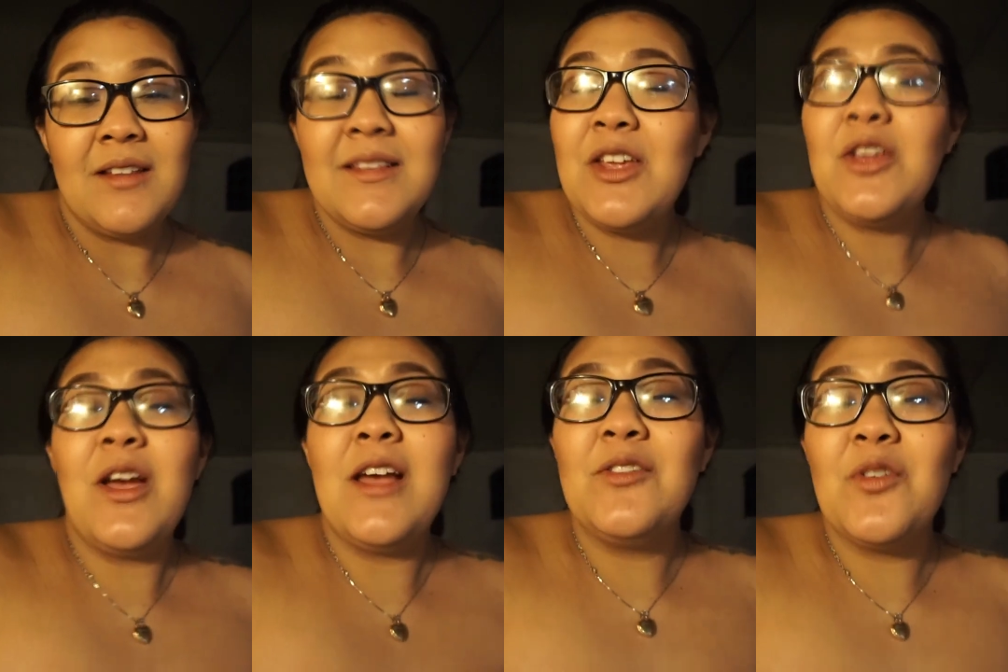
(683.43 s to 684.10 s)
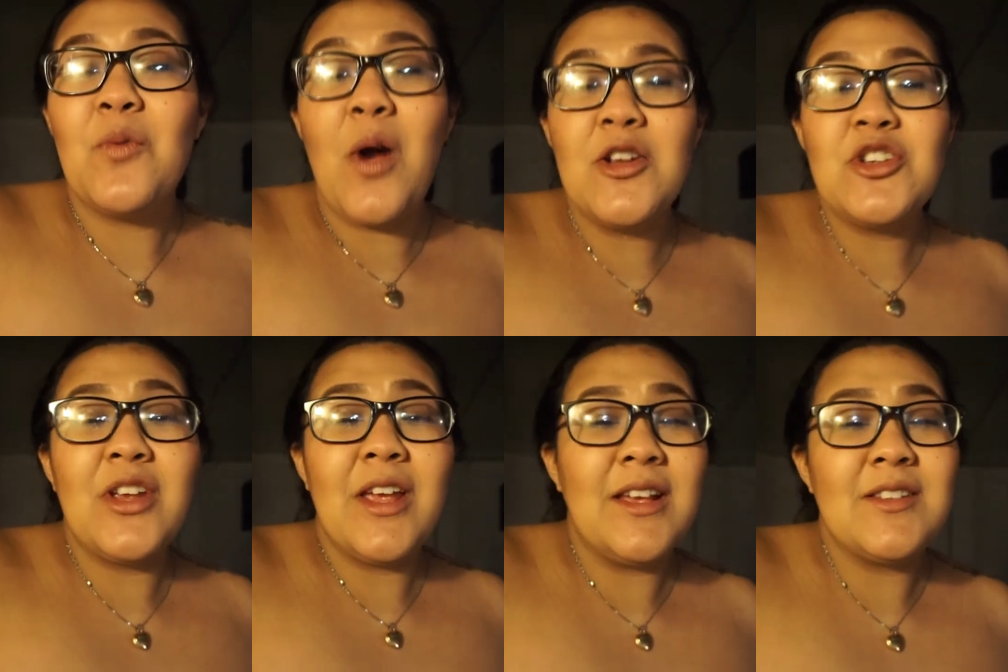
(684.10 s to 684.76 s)
Thank you guys for
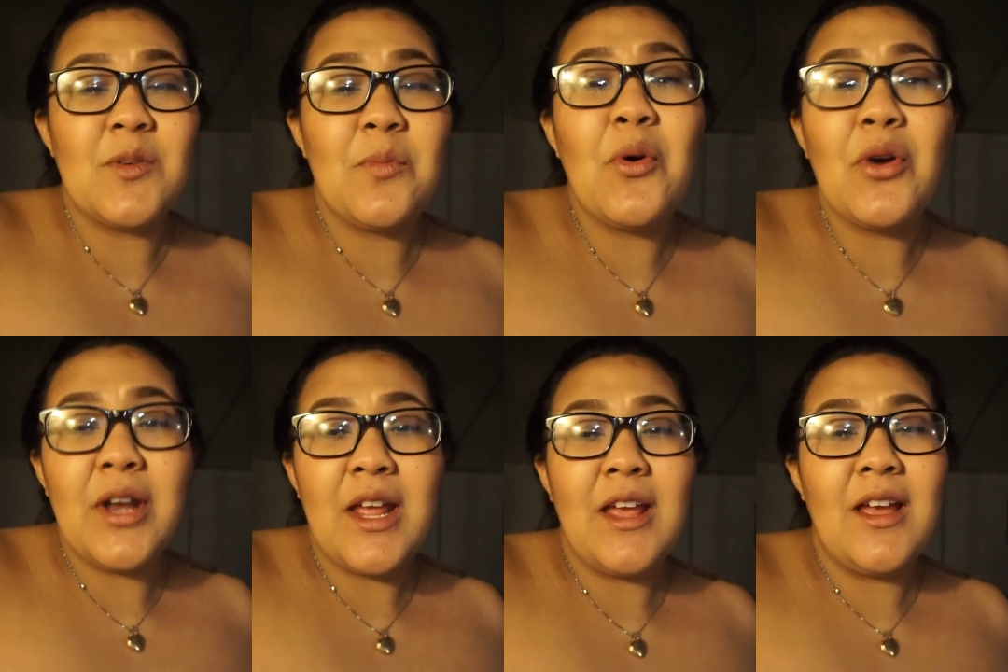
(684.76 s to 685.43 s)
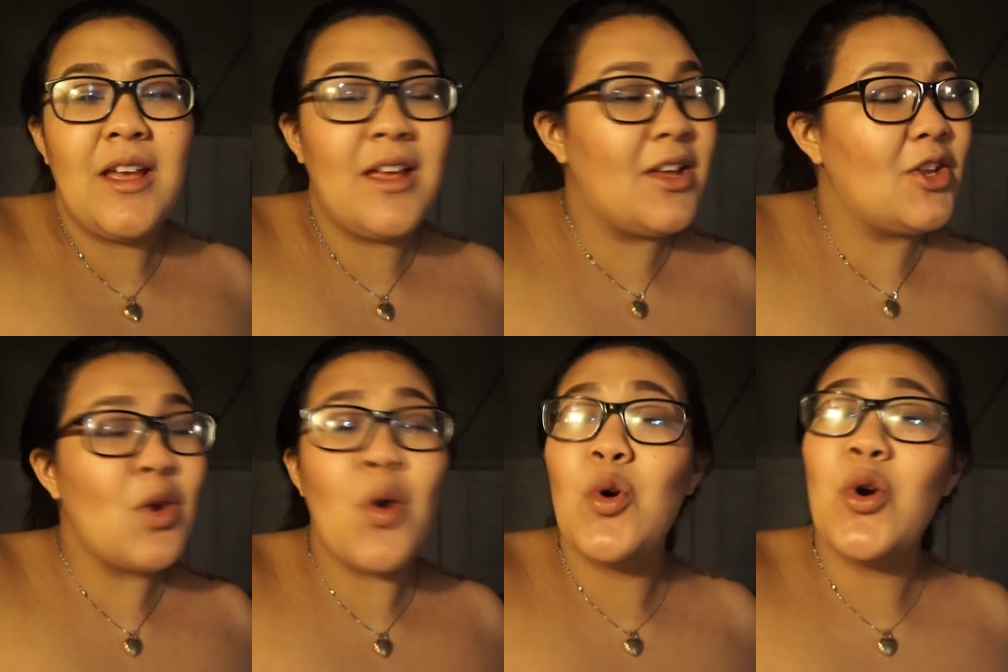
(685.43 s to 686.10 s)
watching and supporting
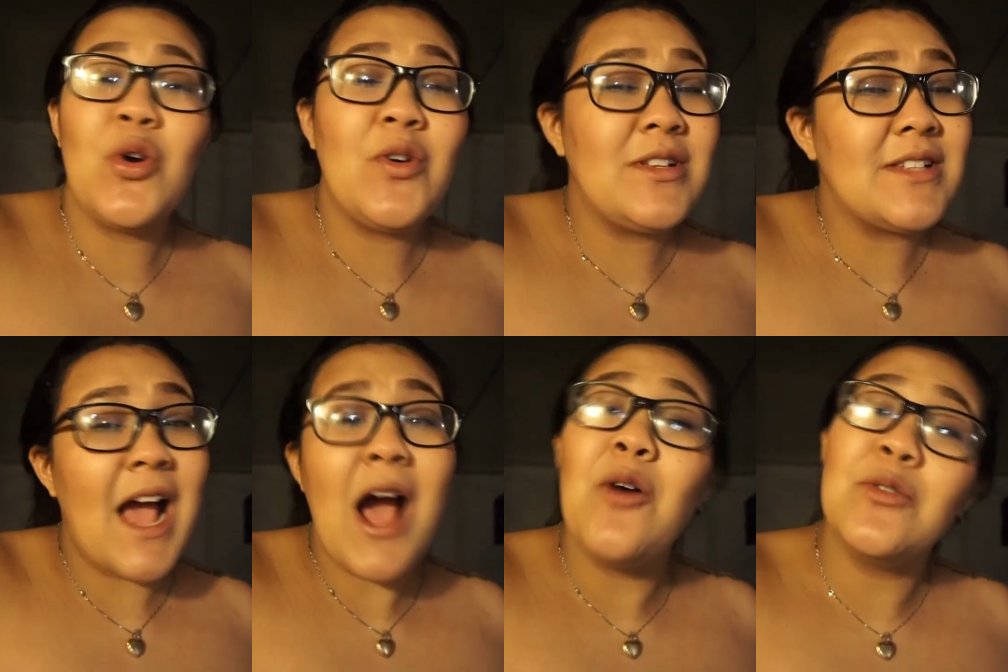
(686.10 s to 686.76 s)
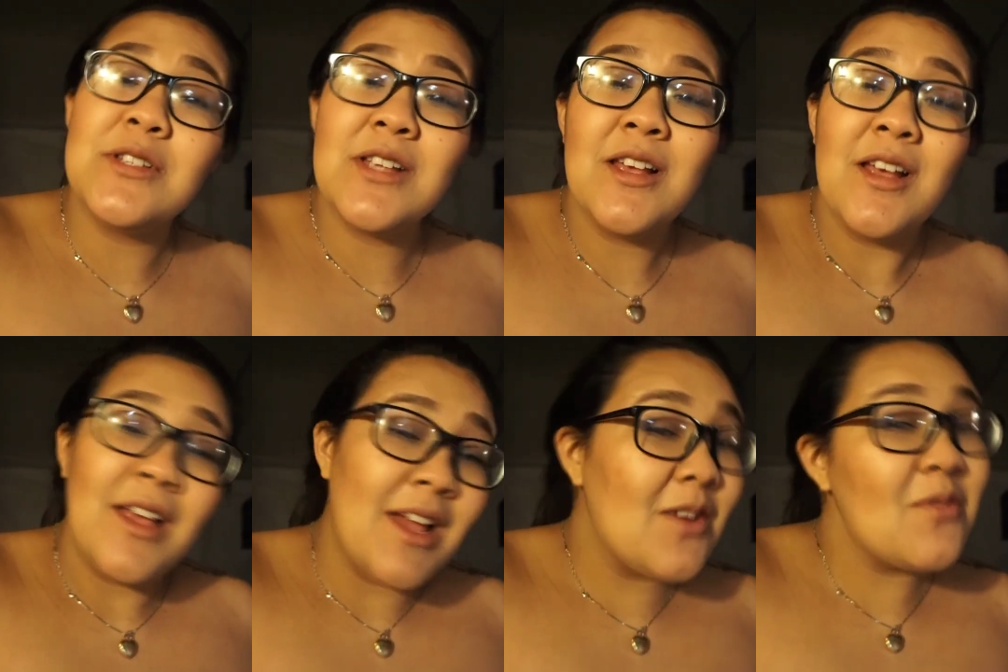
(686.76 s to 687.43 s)
your girl is out.
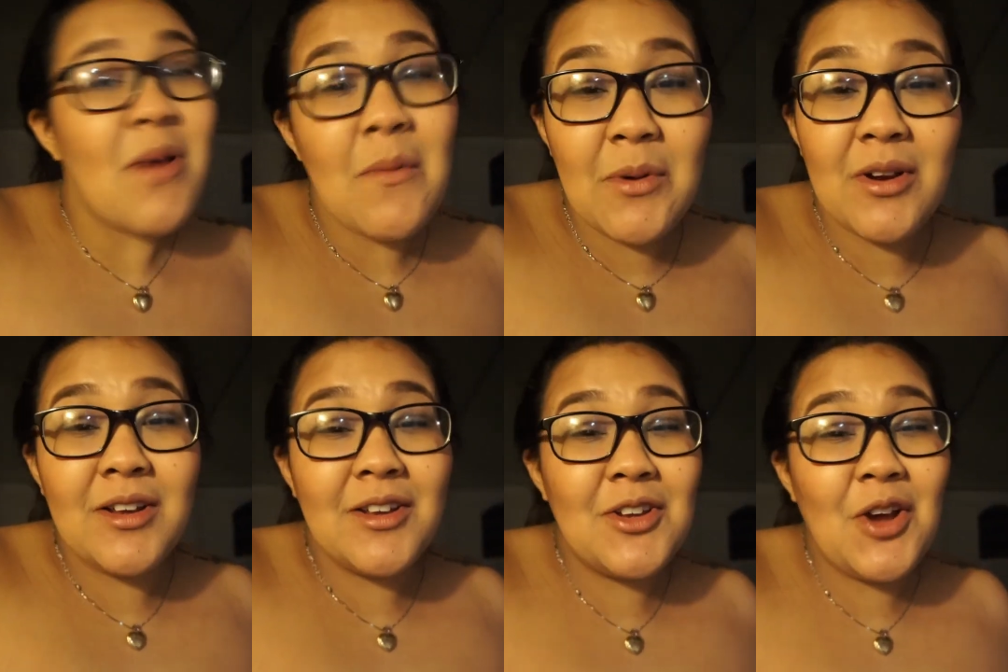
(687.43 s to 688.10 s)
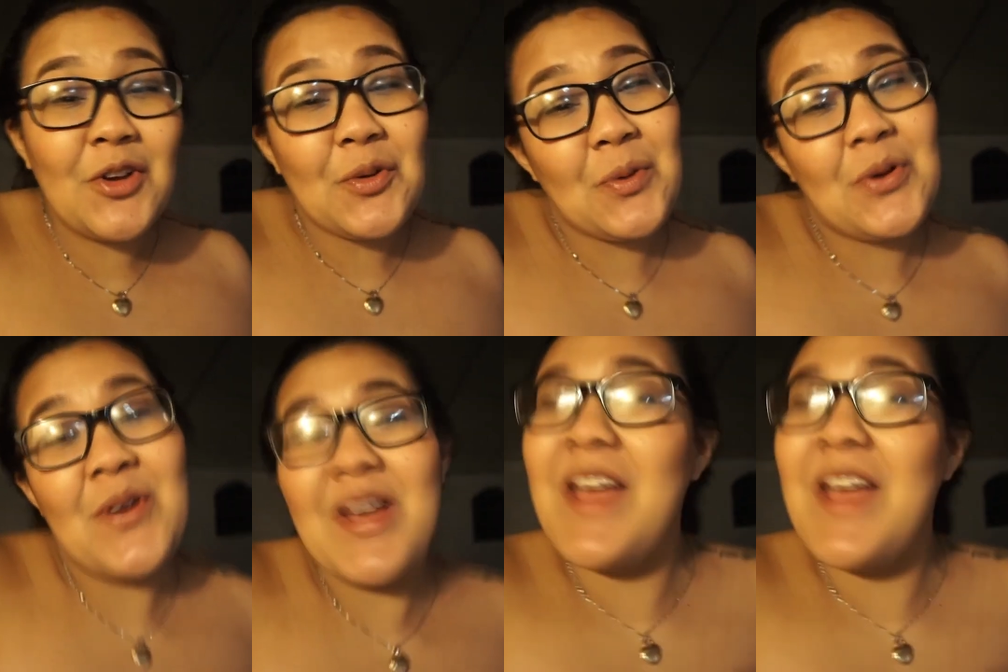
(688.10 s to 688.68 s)
Remember, it's not the real